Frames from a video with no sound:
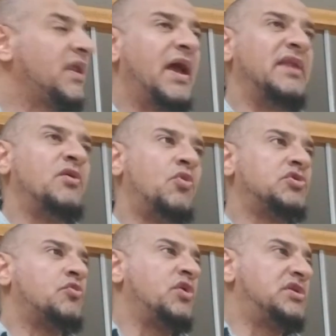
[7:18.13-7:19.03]
and the
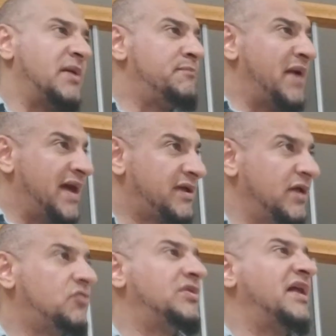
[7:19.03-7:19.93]
water would drip back
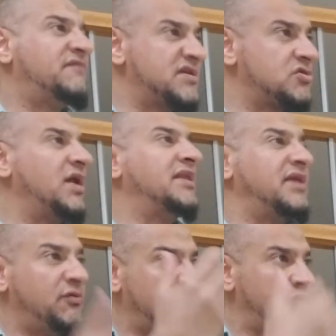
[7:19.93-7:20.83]
into that vessel and
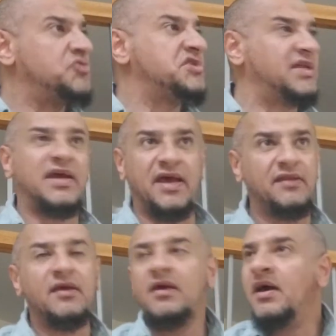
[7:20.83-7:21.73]
he would use it
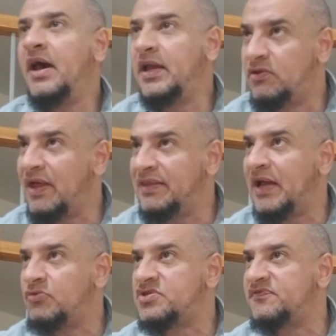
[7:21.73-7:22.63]
again, and
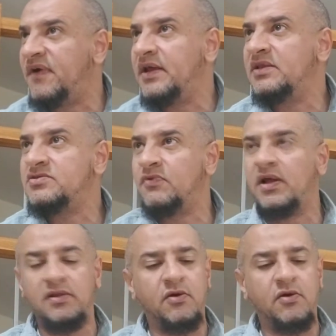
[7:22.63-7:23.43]
that was fine as well.